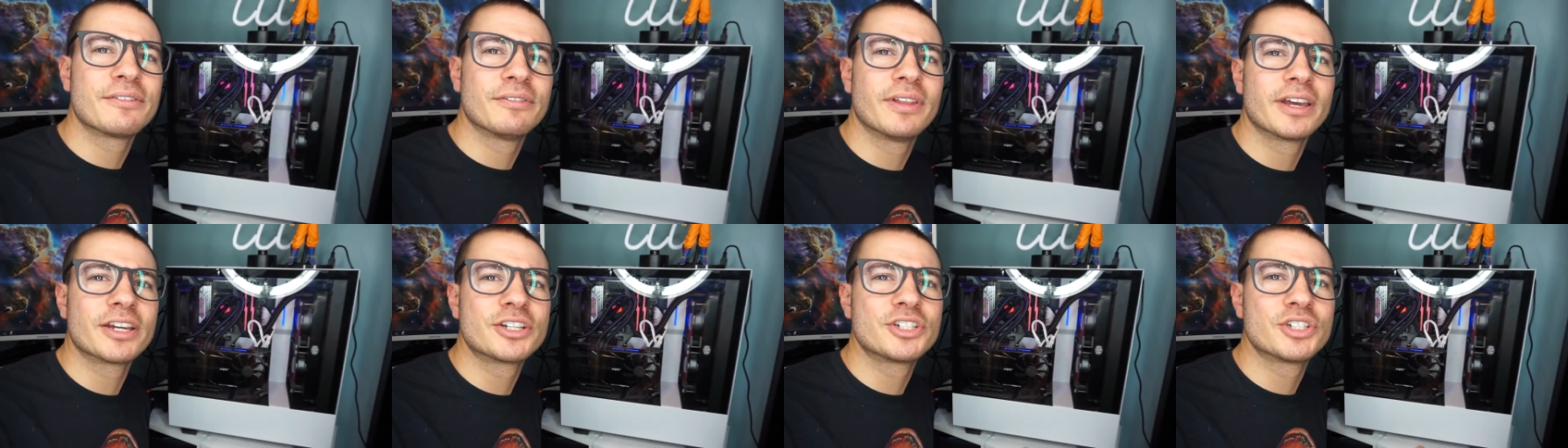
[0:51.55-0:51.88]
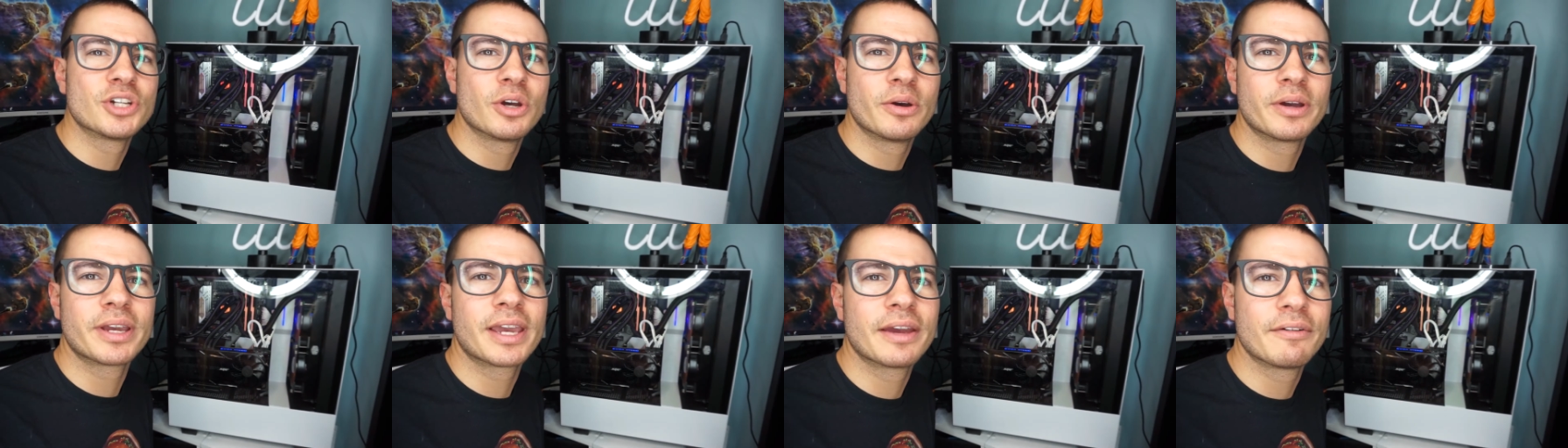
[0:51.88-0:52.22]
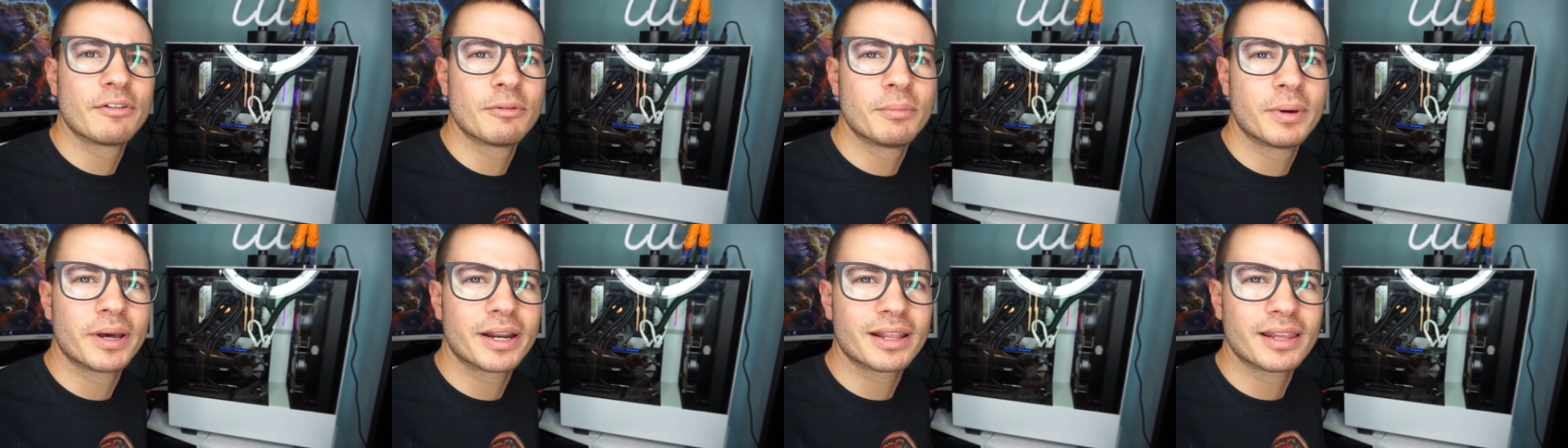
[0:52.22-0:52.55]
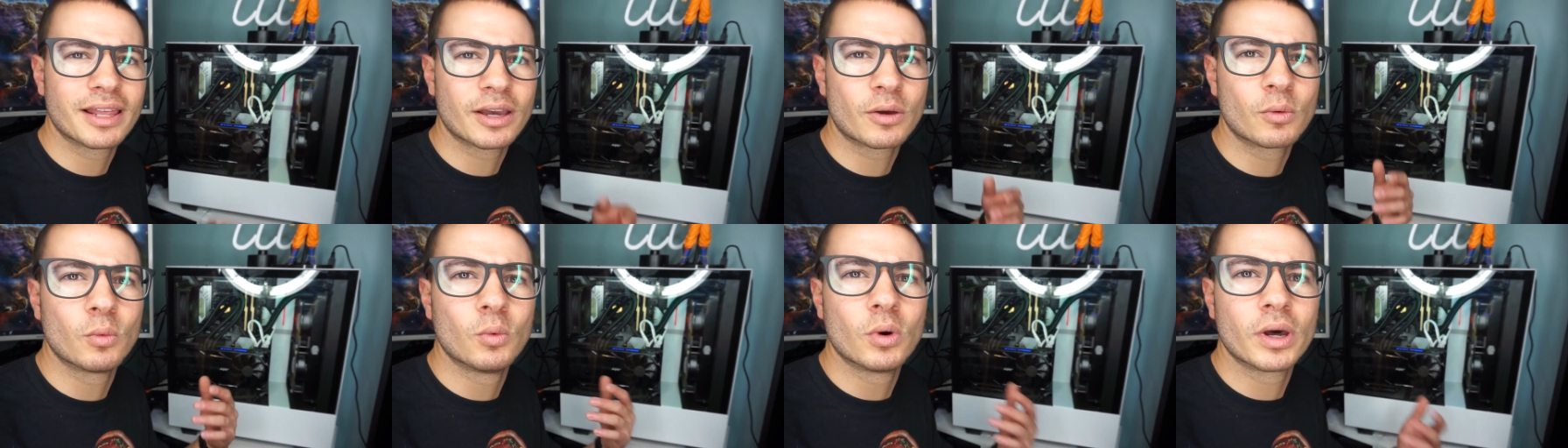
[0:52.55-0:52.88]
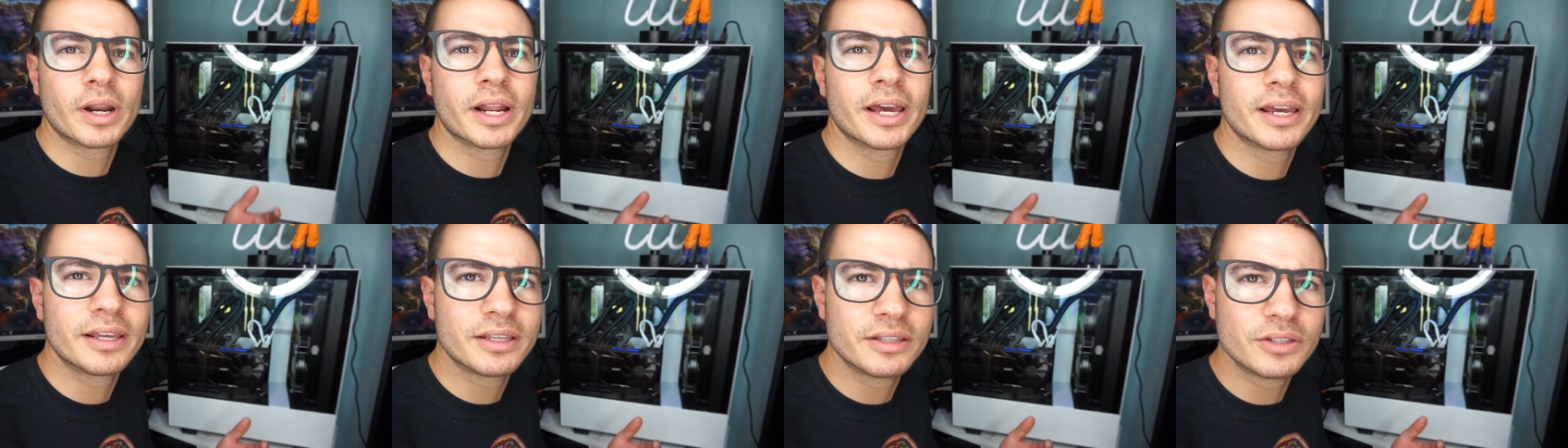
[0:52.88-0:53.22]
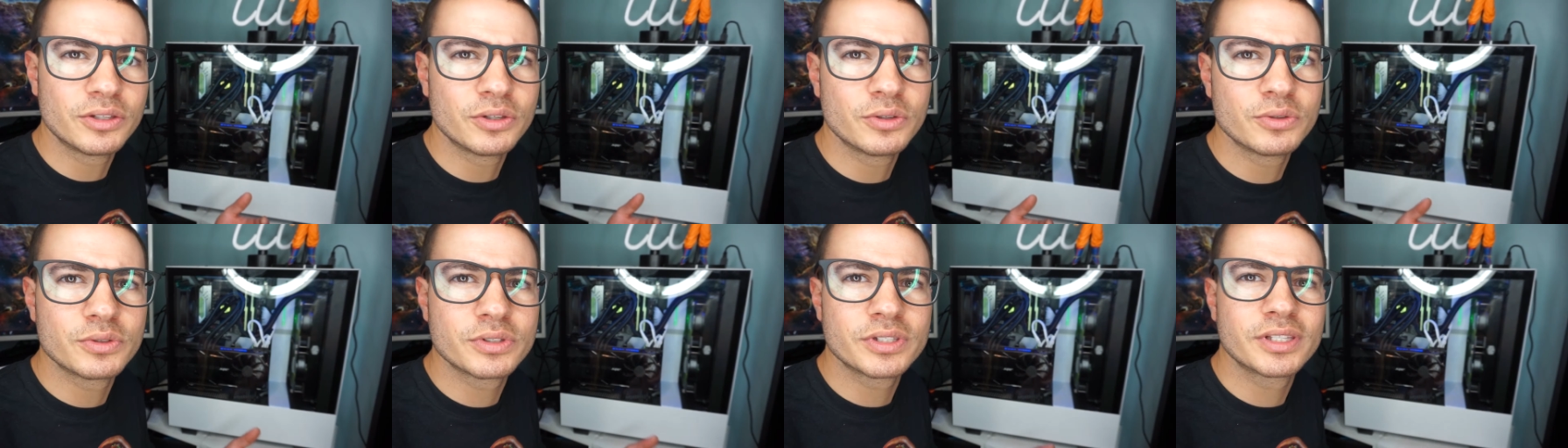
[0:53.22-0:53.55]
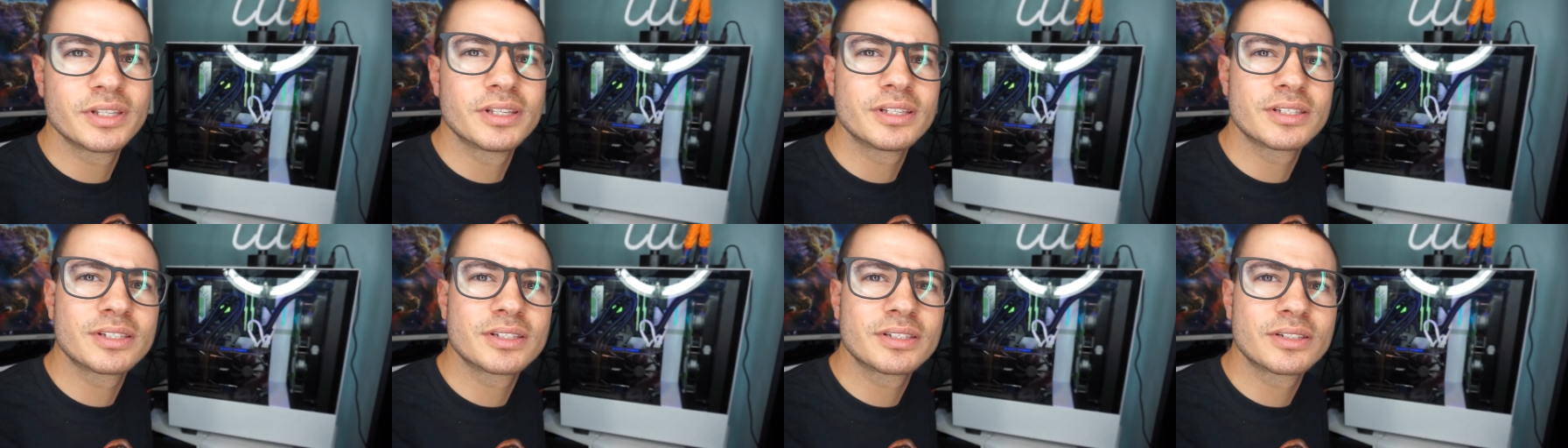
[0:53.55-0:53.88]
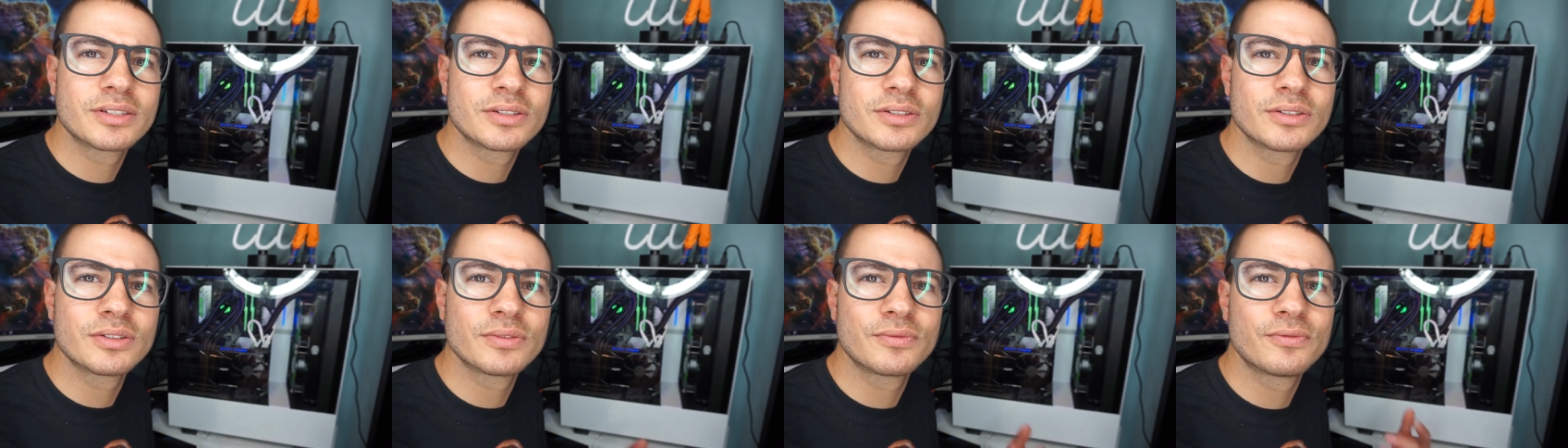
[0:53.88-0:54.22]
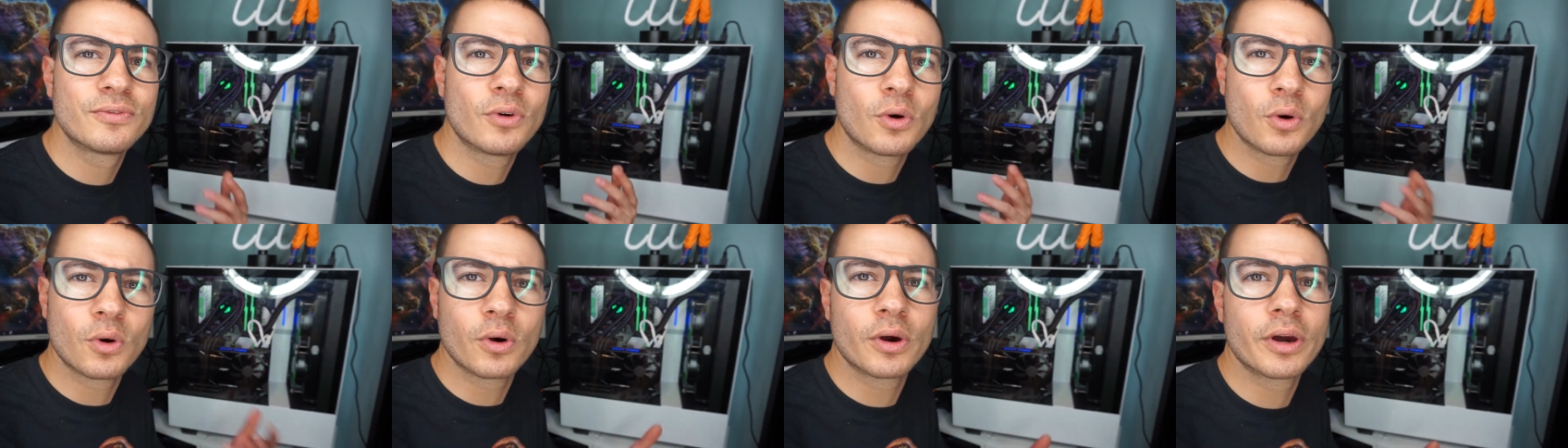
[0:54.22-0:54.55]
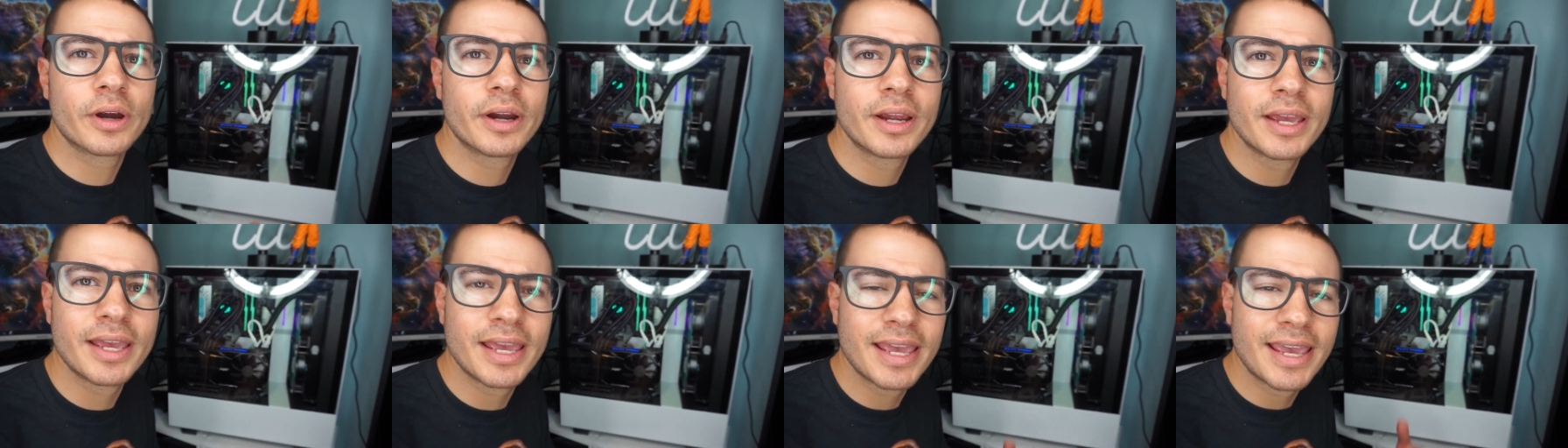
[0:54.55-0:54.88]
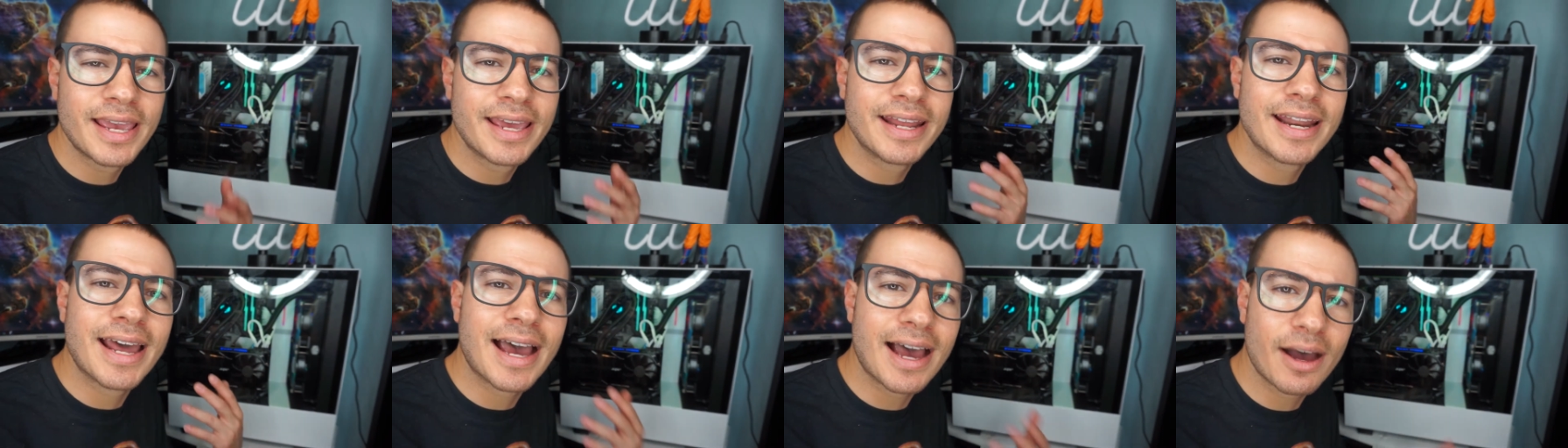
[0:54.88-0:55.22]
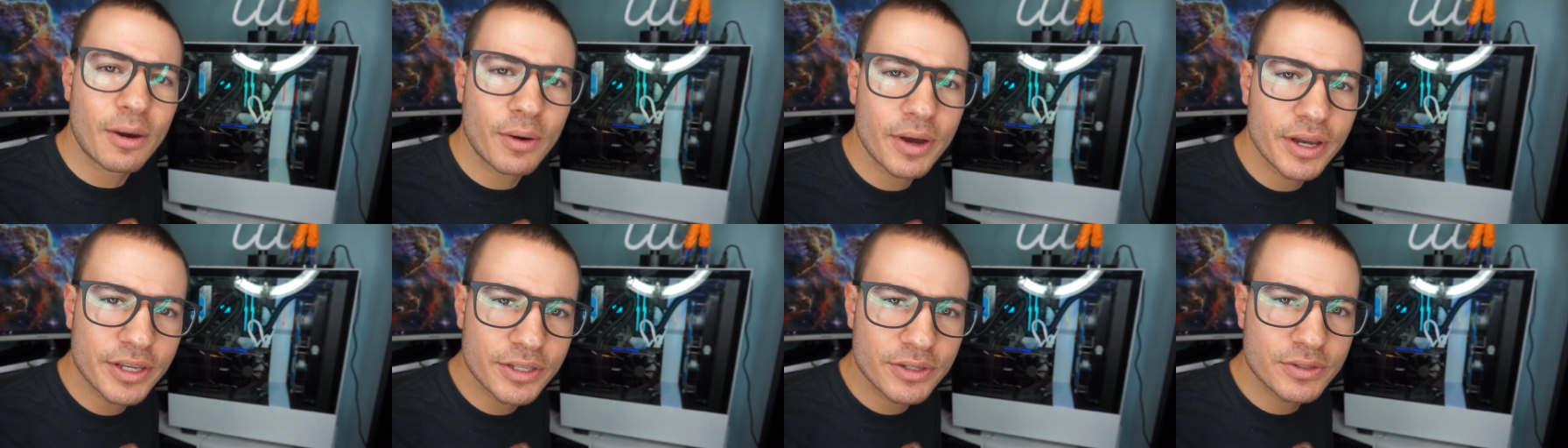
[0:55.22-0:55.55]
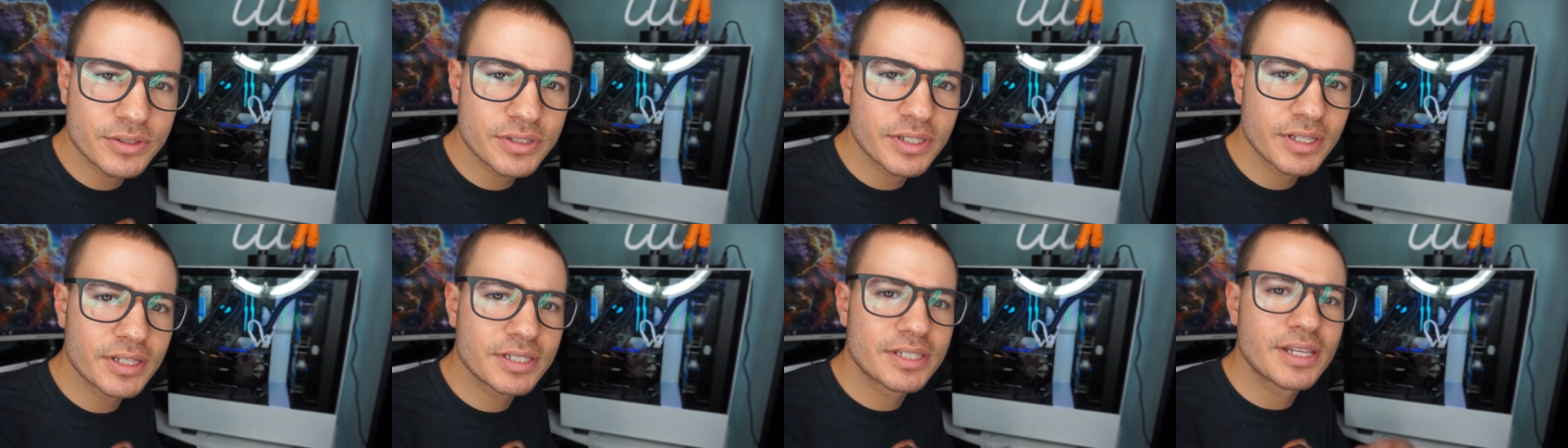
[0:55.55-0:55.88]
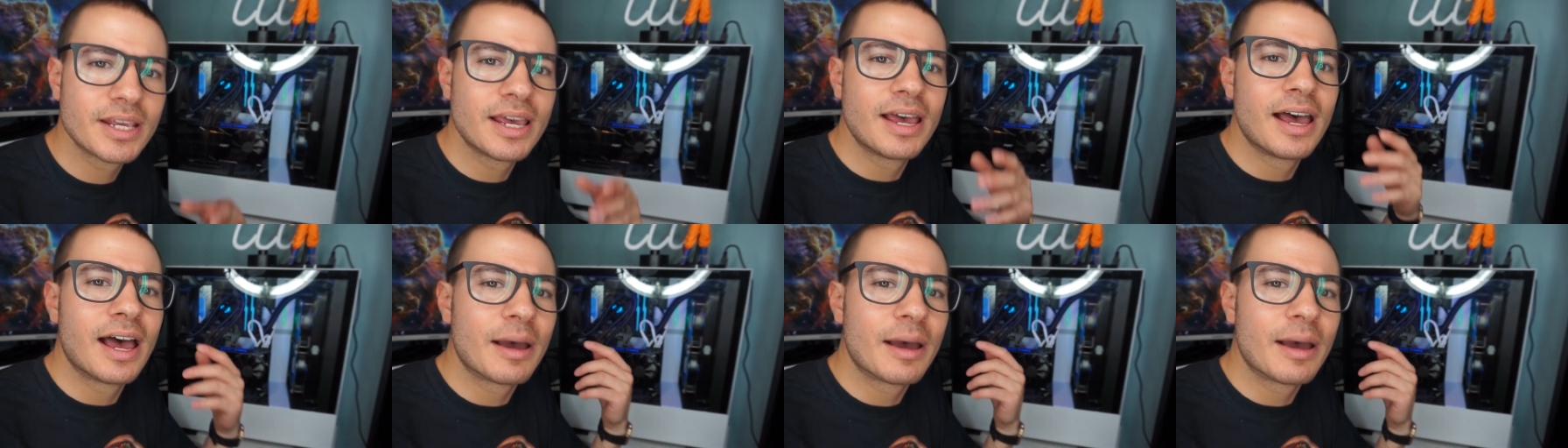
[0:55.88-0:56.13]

like showing everybody like what I use this for and how I use this,